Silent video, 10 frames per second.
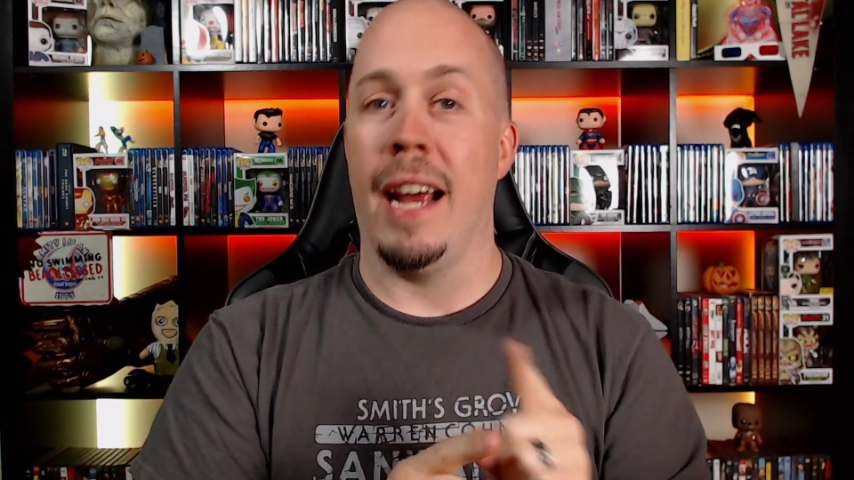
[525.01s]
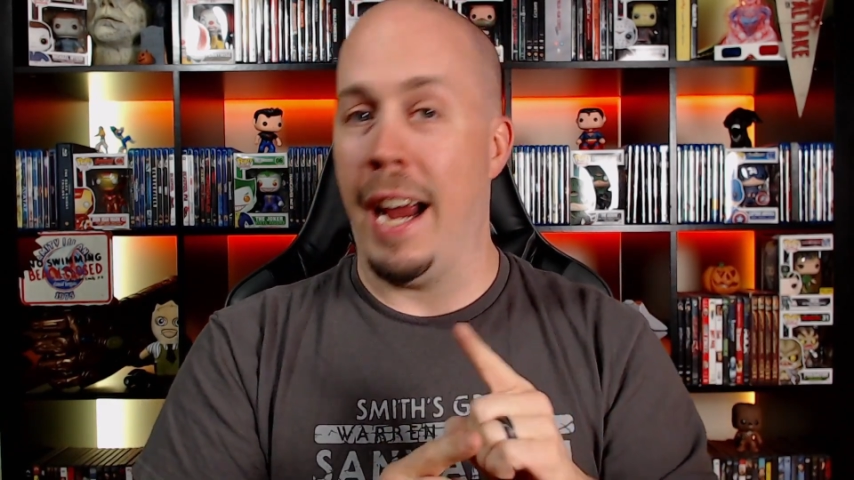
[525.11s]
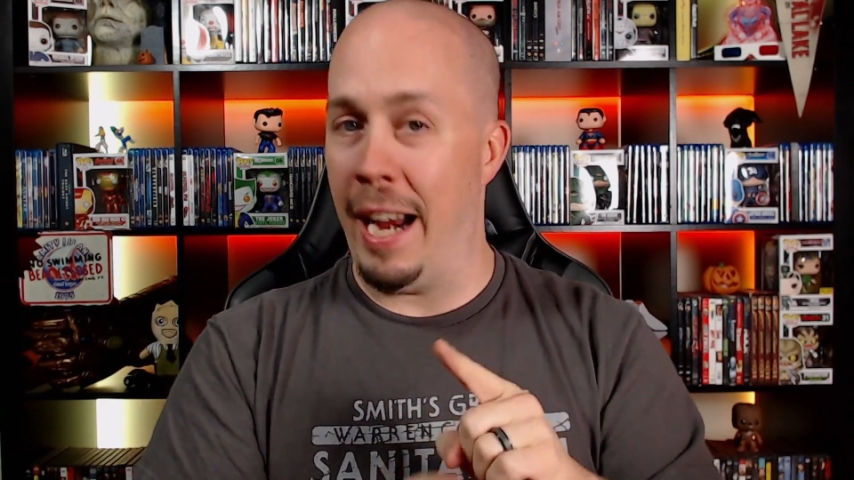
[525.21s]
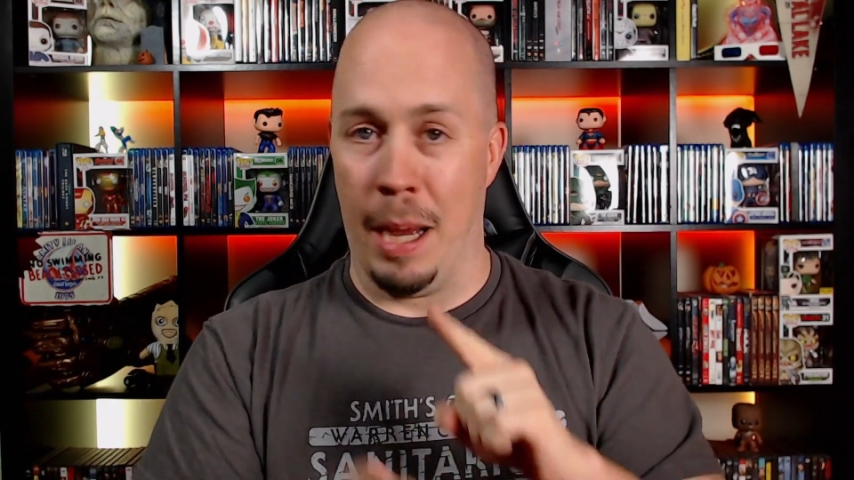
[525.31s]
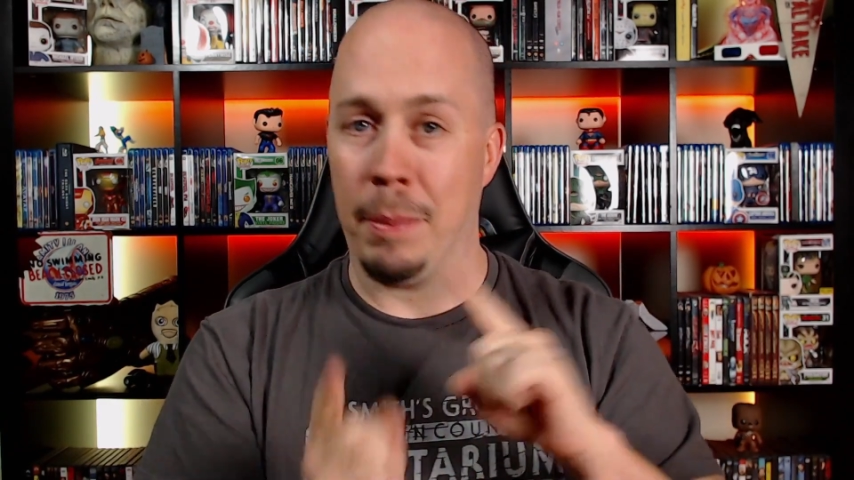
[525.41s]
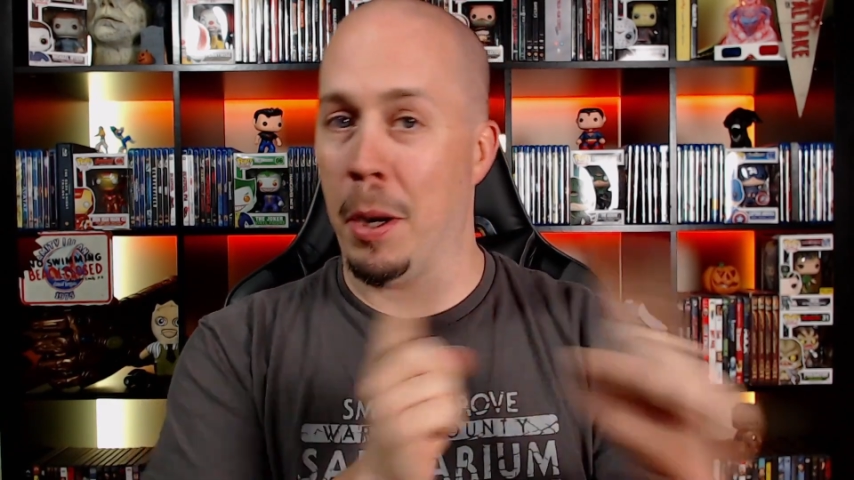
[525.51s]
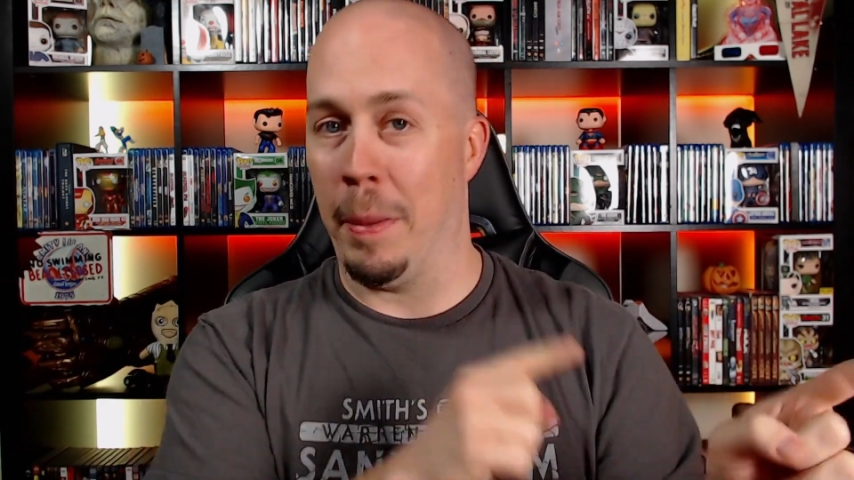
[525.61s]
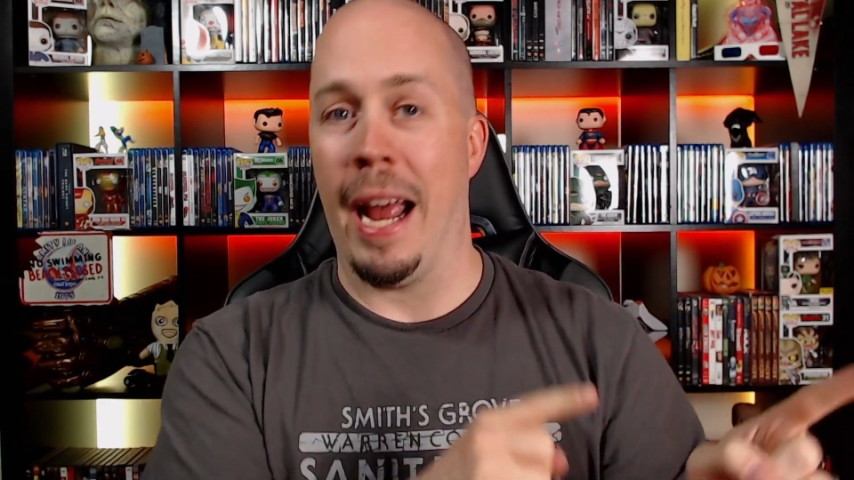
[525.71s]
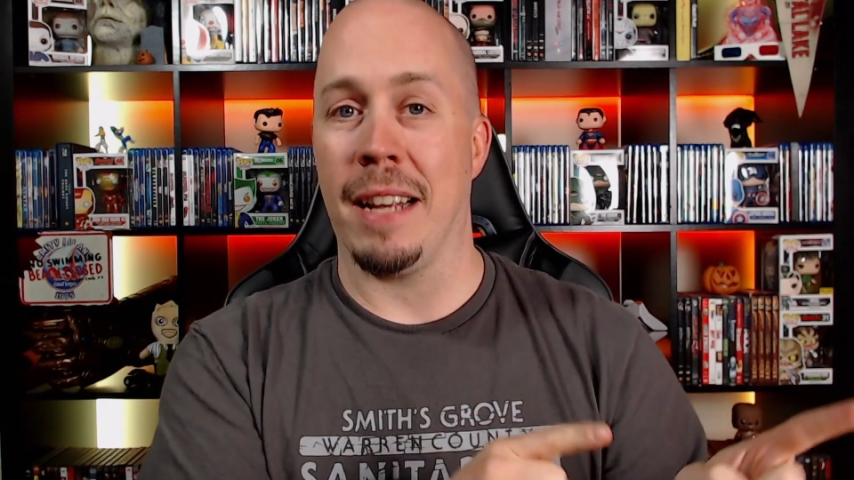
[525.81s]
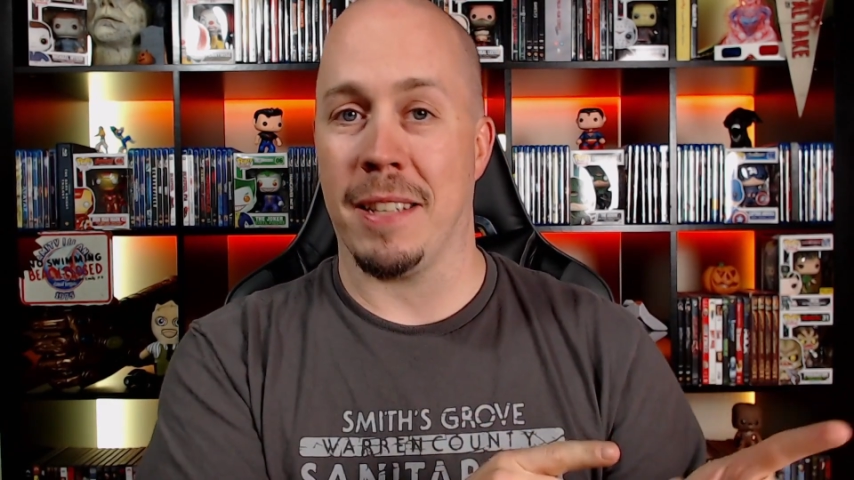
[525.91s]
and I'm going to
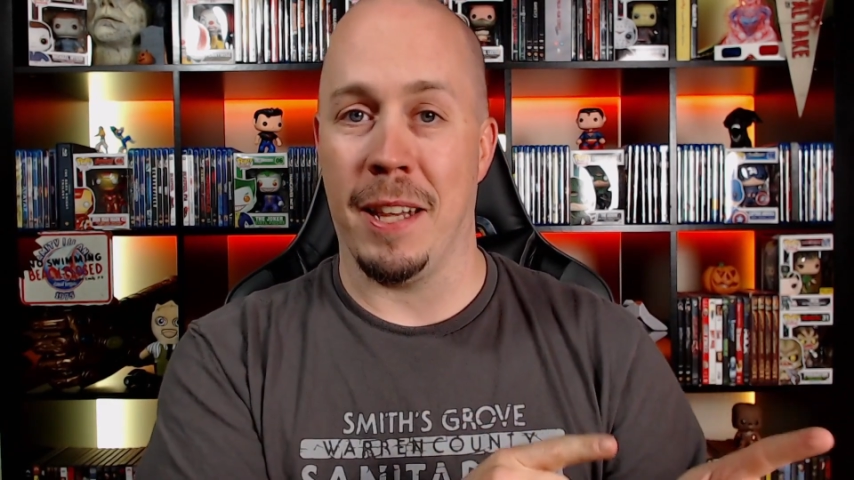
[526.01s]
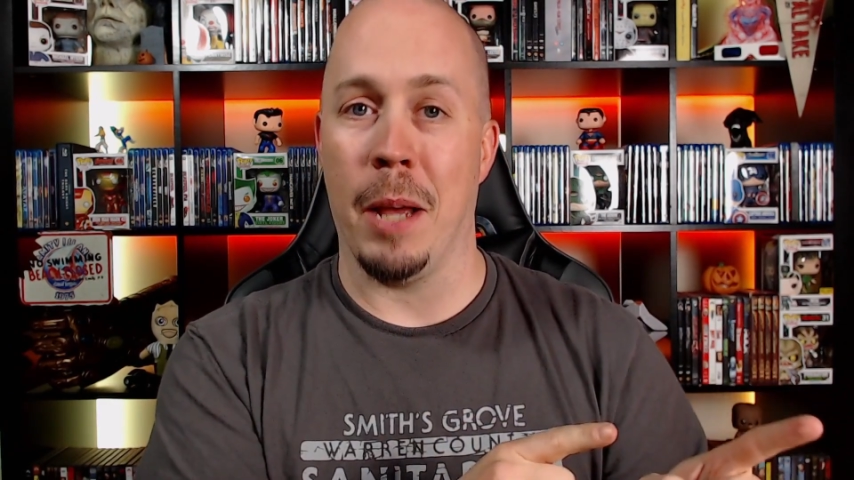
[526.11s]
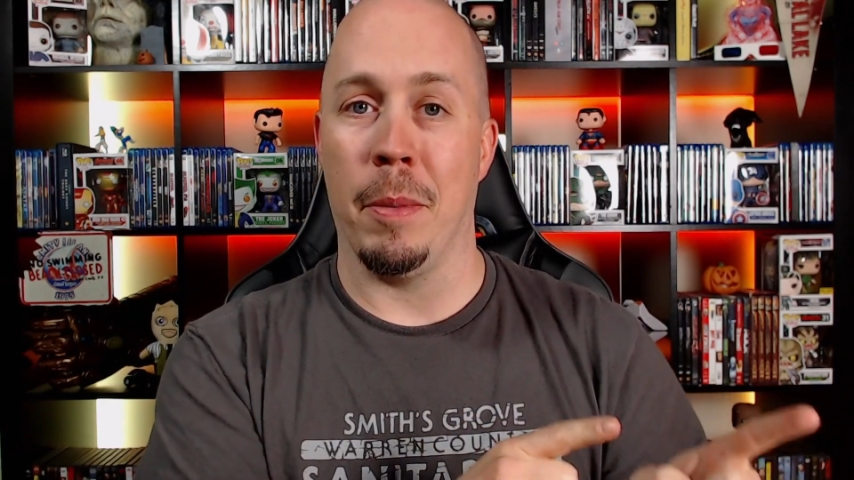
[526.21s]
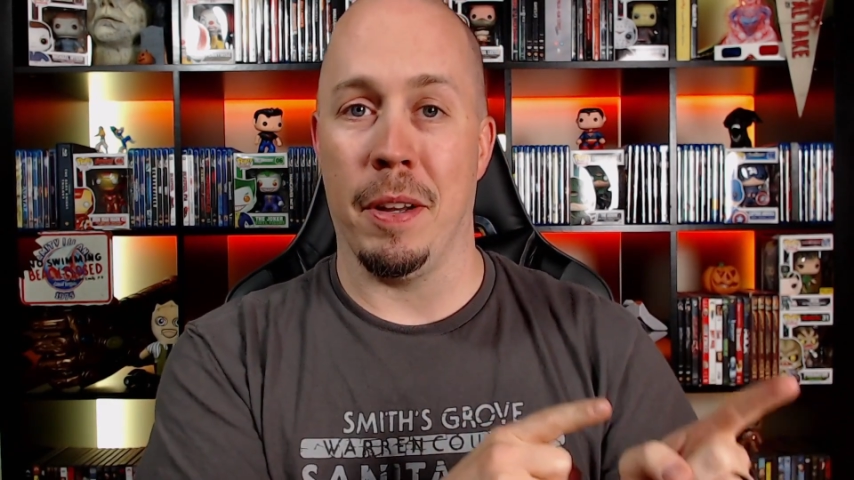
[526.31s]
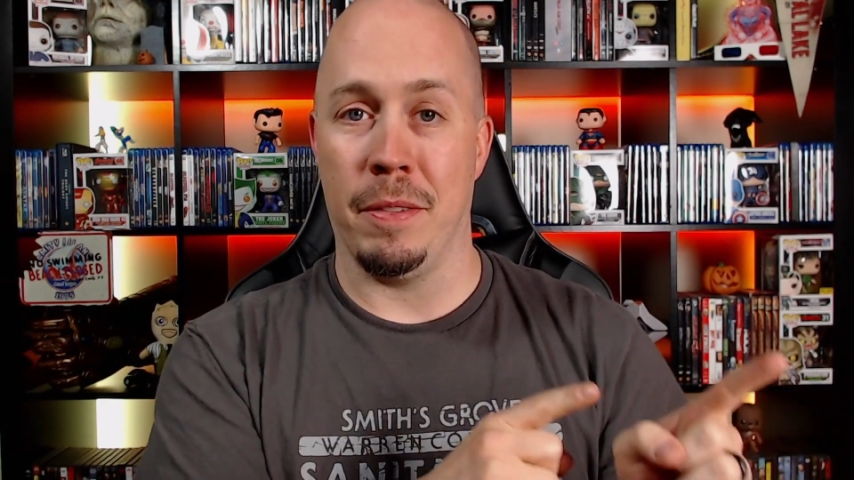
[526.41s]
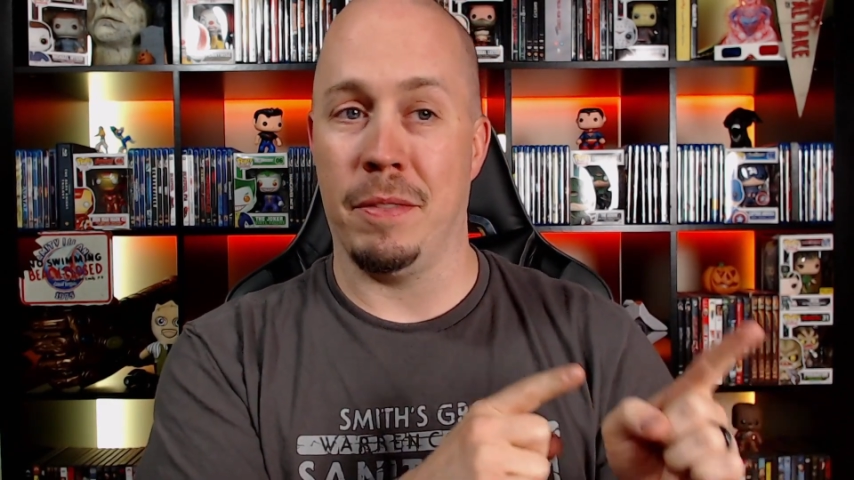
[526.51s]
be asking them in a